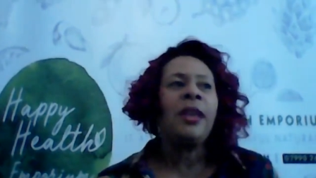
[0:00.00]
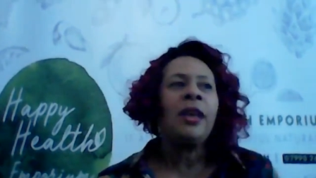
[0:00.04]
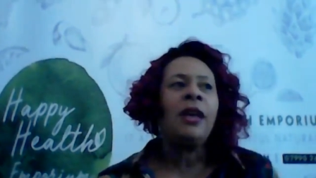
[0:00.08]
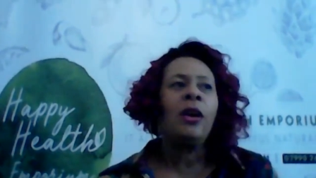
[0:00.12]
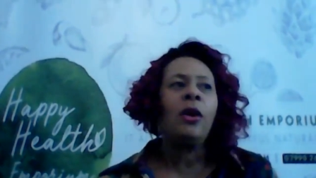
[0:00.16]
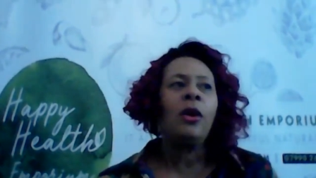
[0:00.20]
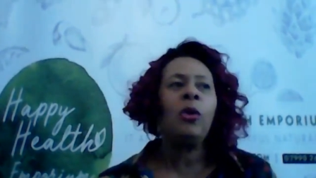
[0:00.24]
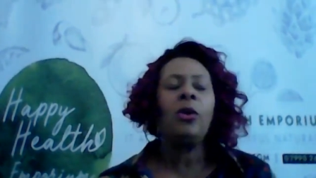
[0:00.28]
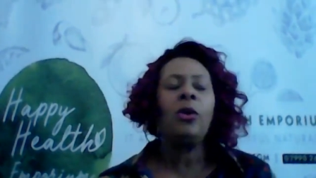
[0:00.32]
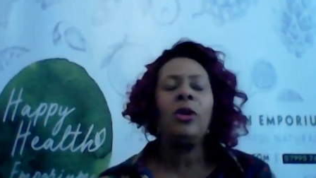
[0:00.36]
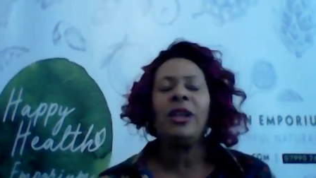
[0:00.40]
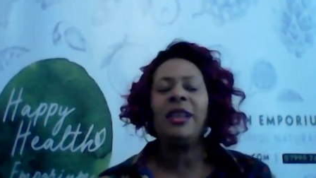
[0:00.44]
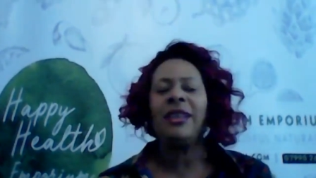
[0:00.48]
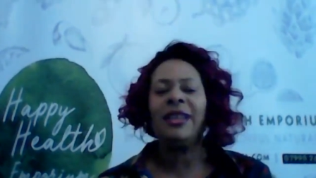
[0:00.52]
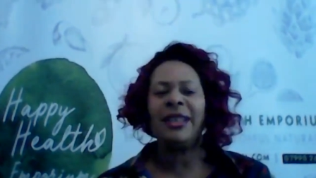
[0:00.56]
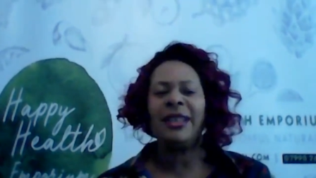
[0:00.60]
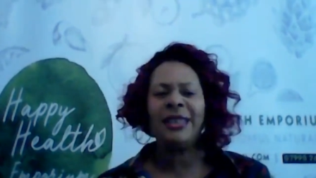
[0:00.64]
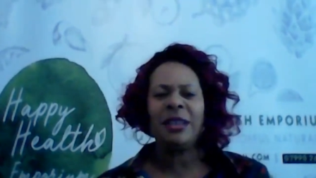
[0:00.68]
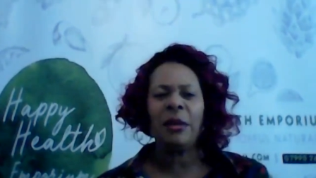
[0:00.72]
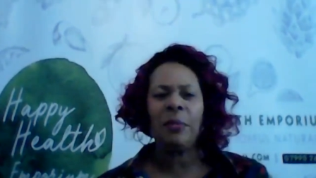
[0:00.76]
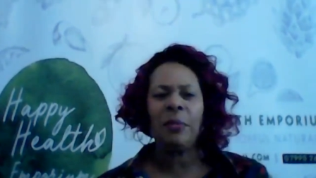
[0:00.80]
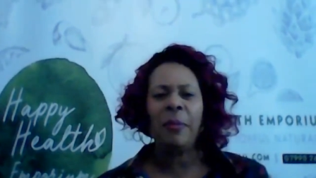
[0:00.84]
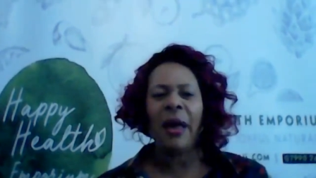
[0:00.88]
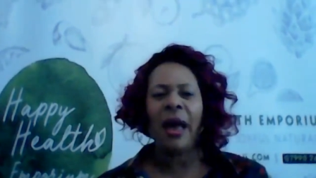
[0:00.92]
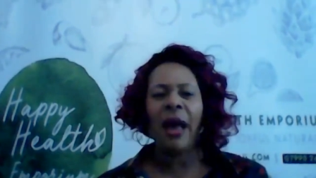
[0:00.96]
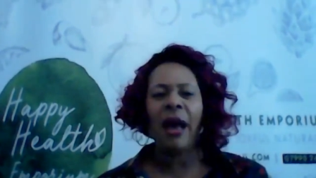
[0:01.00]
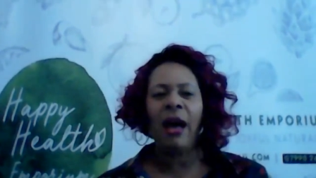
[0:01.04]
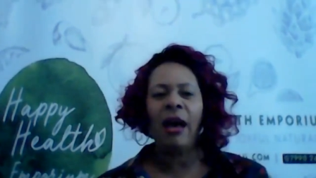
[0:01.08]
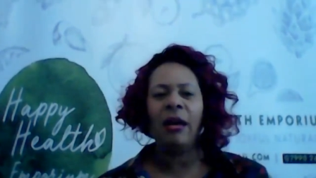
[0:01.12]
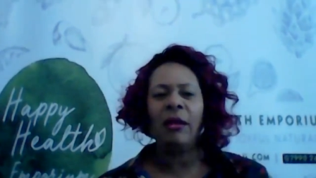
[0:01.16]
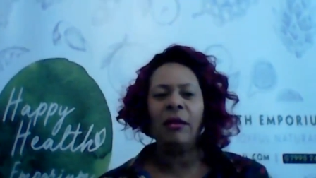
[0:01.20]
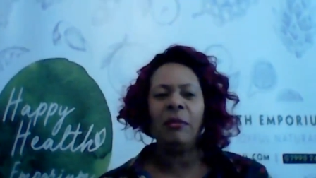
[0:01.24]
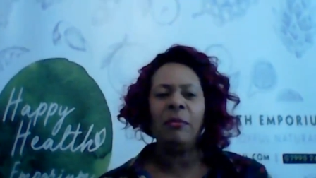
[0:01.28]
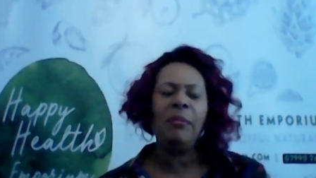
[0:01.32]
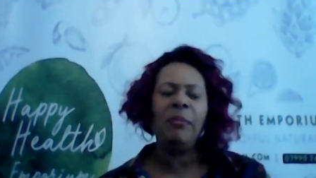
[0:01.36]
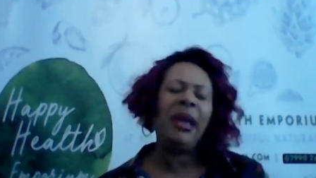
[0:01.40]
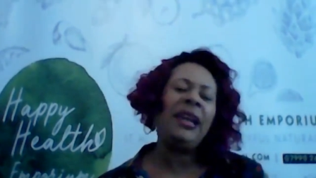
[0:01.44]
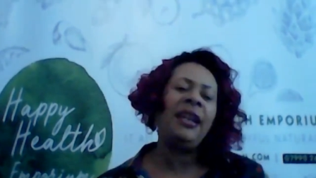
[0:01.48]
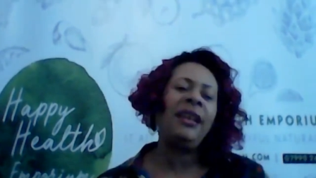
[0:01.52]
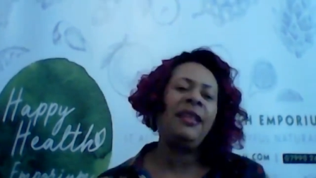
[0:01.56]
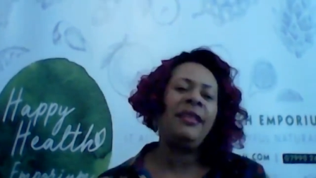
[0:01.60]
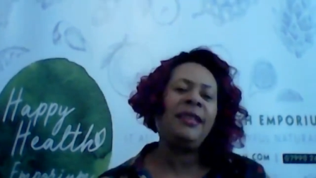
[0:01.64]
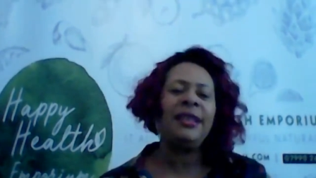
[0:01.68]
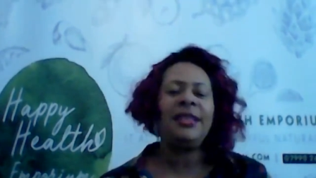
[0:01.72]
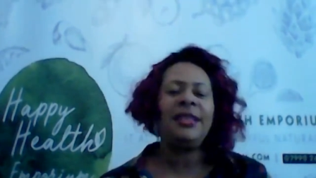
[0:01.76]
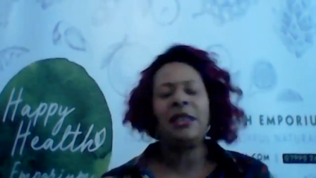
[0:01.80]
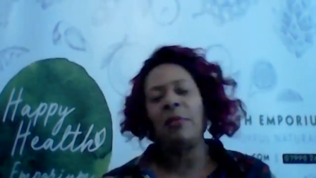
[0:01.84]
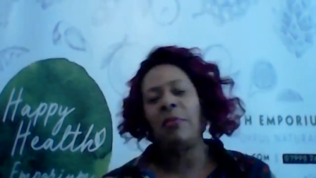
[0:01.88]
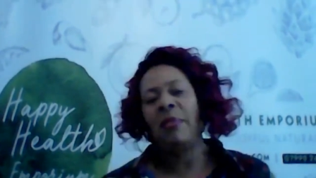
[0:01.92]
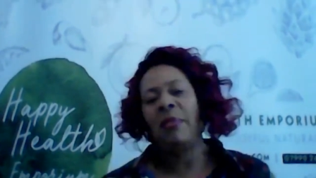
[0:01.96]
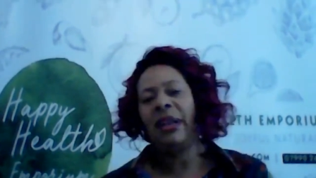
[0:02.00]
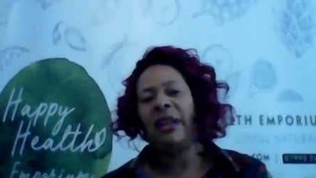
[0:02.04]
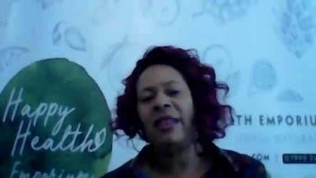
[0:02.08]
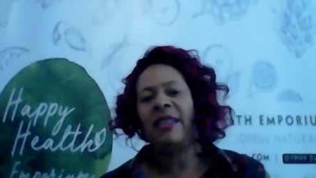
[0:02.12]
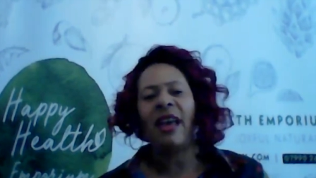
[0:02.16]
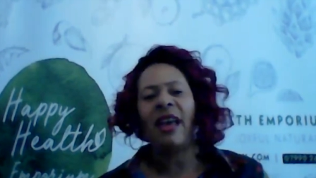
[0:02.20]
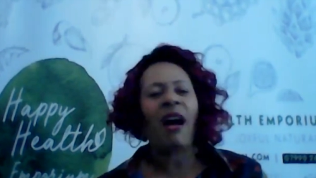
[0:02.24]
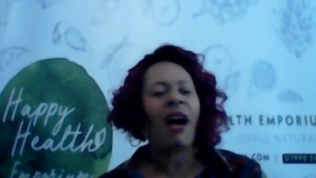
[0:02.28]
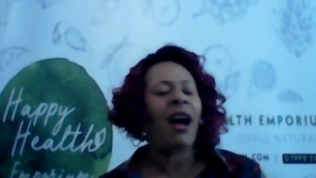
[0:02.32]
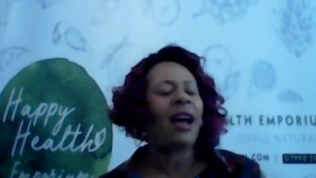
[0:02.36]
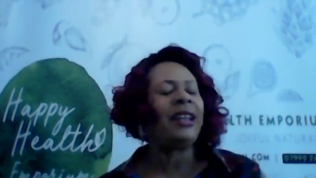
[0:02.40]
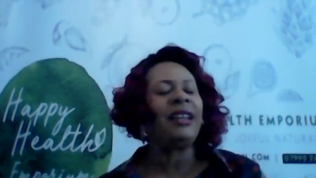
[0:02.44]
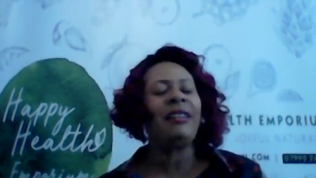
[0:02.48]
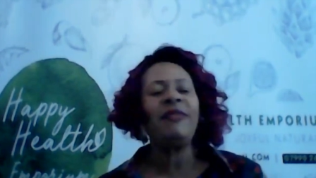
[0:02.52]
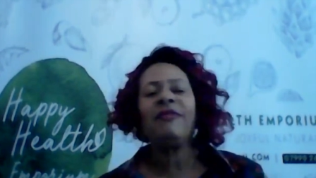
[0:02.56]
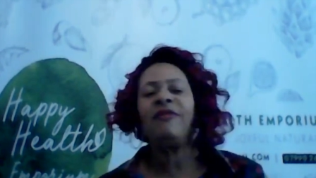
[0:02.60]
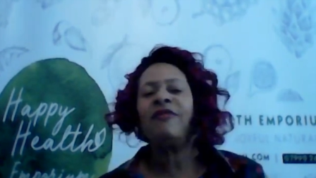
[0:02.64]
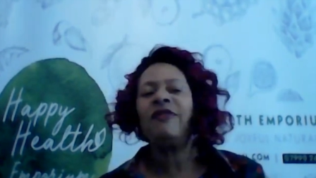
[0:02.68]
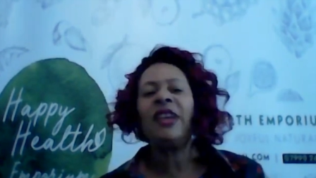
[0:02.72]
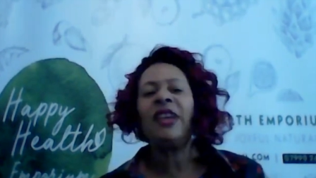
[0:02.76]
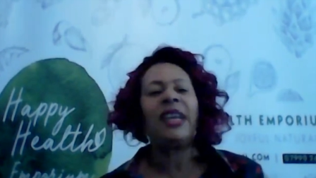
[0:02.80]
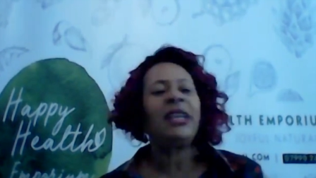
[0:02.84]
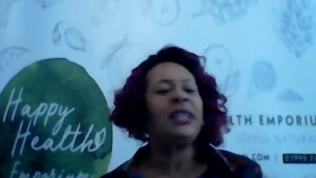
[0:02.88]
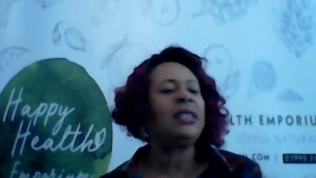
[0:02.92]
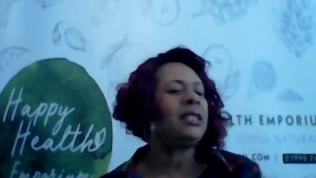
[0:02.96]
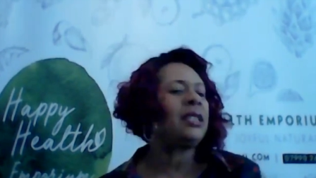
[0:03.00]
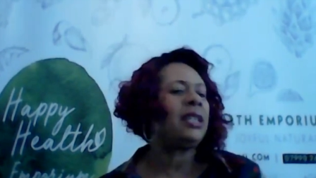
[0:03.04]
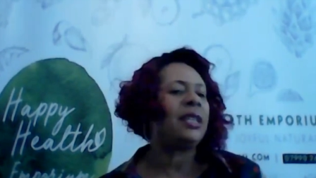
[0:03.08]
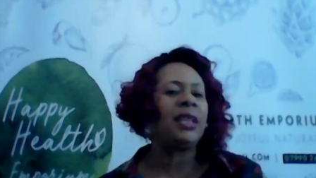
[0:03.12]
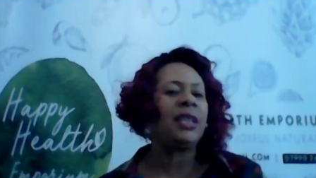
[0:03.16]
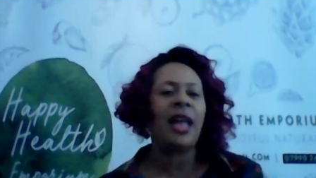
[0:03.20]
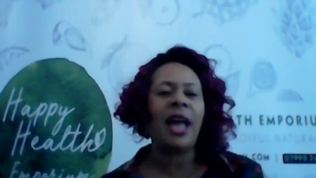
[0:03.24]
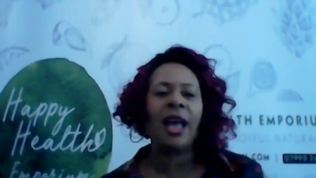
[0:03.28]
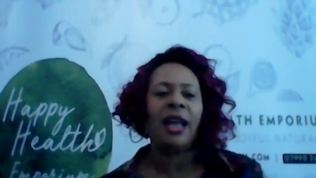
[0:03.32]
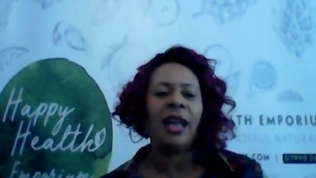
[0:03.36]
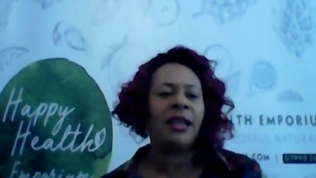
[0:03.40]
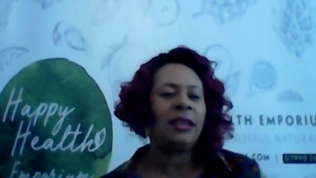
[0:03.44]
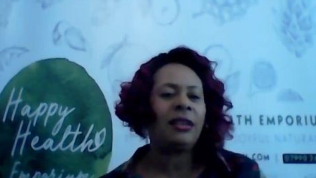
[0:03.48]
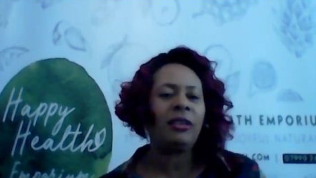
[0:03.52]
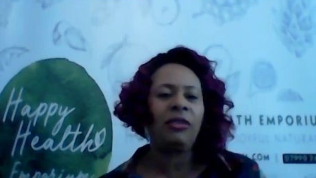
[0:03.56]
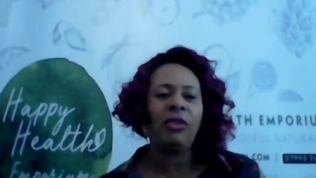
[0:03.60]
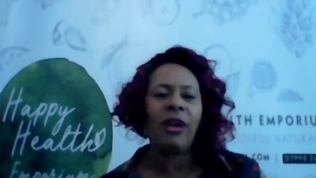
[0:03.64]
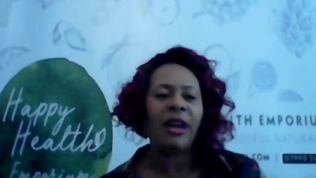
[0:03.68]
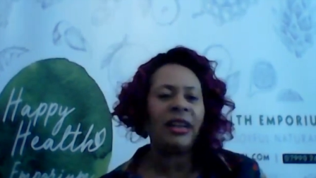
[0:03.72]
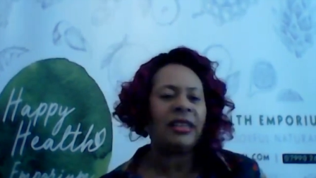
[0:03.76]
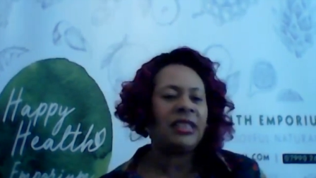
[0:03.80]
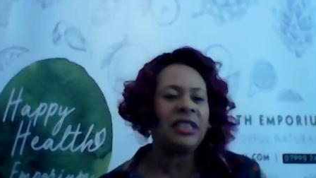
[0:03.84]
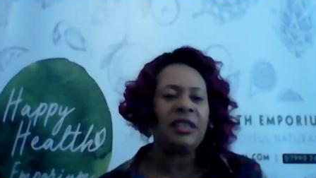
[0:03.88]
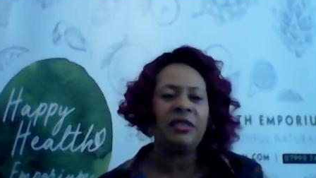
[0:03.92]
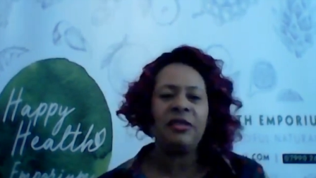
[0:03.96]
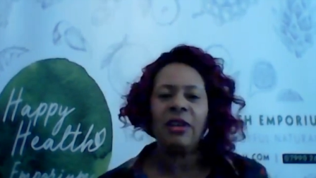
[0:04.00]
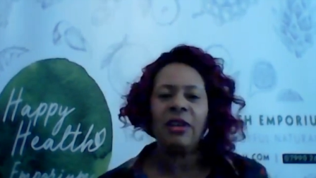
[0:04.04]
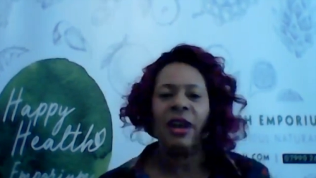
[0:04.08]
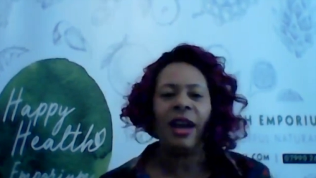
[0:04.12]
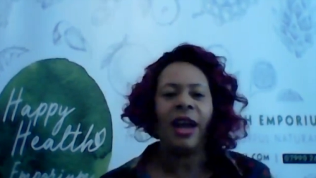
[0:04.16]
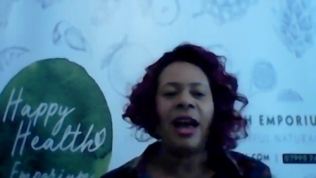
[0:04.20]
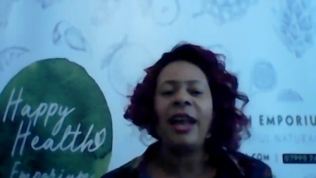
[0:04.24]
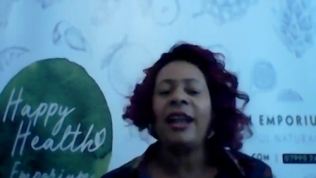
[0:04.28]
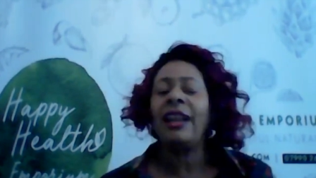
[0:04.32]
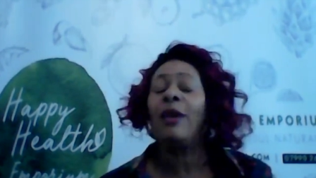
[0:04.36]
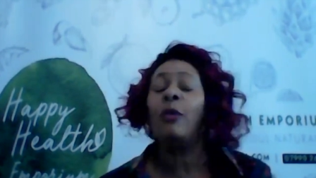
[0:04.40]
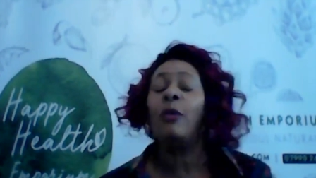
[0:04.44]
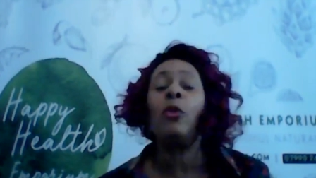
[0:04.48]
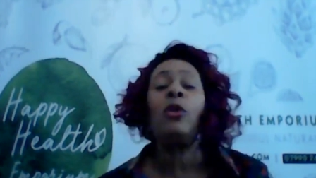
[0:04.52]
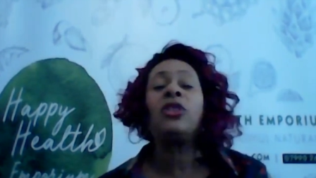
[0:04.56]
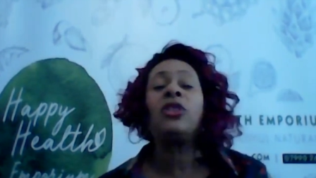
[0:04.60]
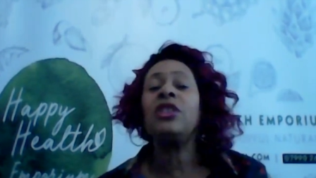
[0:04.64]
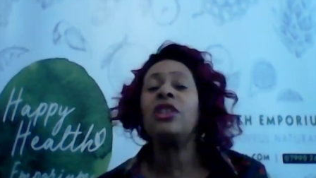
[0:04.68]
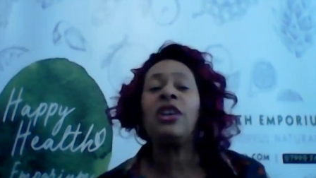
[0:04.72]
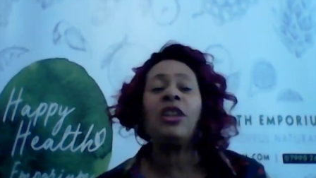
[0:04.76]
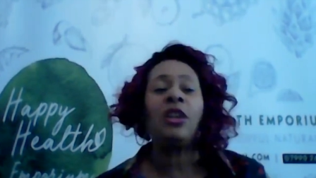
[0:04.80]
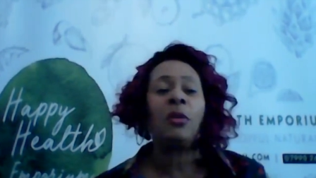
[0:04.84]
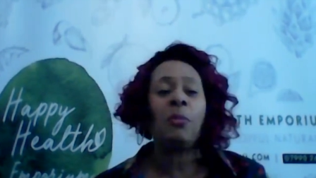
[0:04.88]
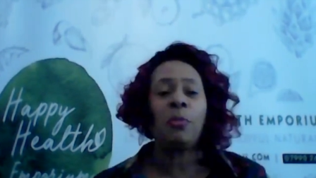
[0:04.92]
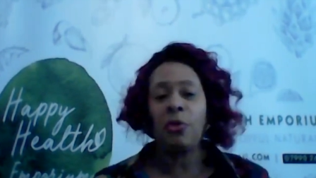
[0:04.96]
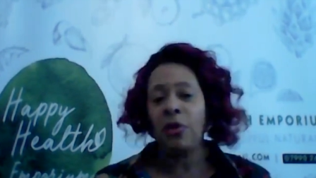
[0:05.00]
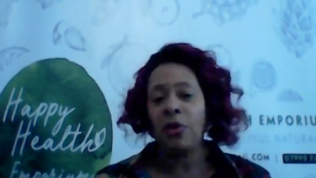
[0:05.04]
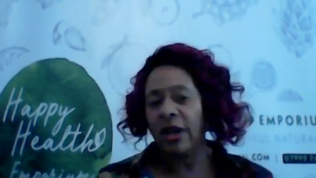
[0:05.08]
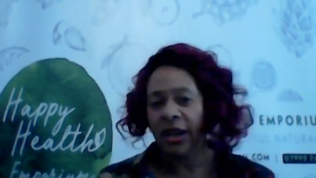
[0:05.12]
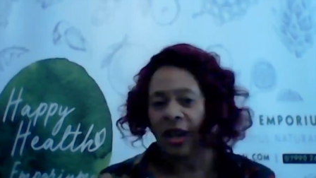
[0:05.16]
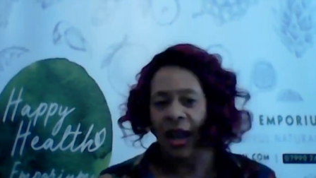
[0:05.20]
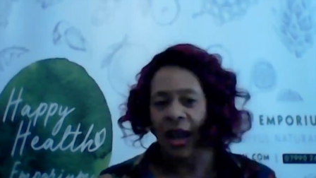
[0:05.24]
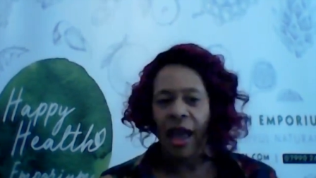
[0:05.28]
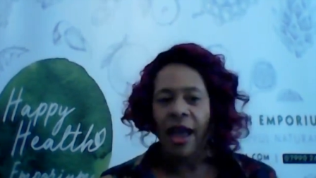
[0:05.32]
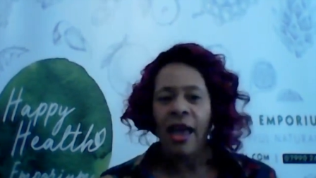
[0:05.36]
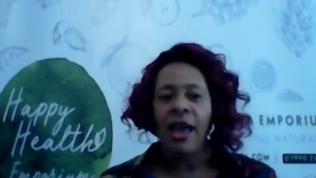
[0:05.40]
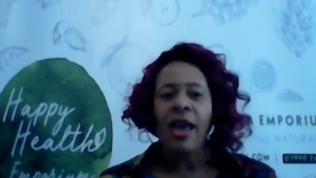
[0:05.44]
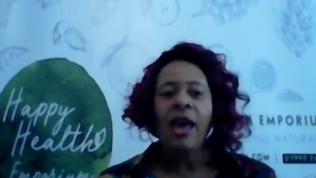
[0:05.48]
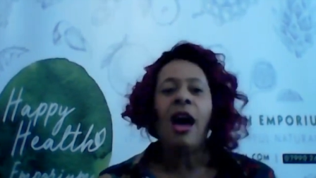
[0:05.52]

all of this about men of this and men of that, I didn't fit into that criteria, and I wasn't going to bring that.